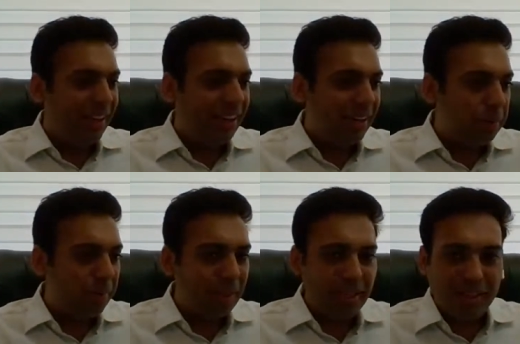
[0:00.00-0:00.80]

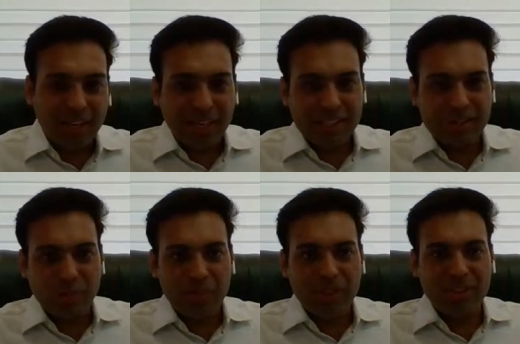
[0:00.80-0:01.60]
and in last
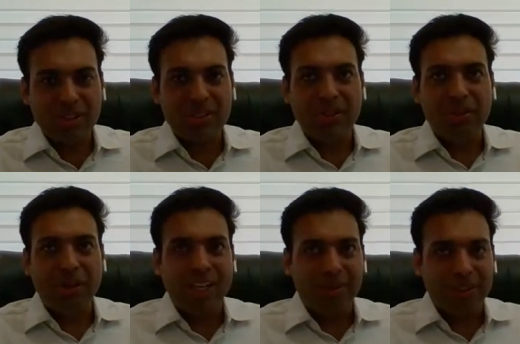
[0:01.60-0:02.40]
one month or so,
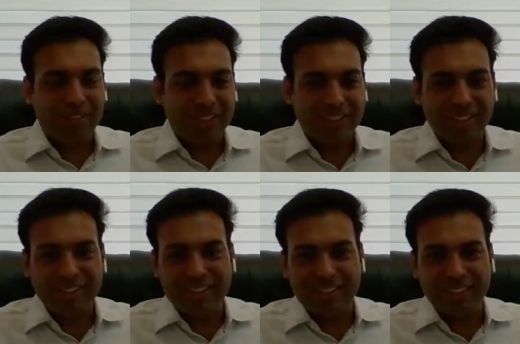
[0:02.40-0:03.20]
my observation
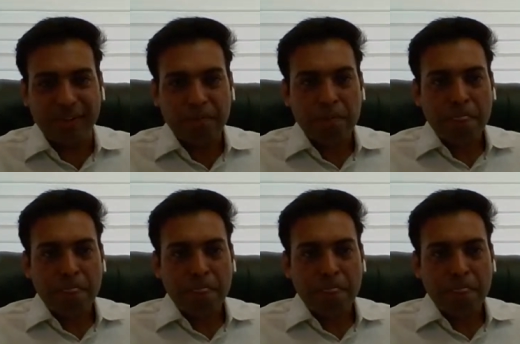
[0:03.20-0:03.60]
is uh,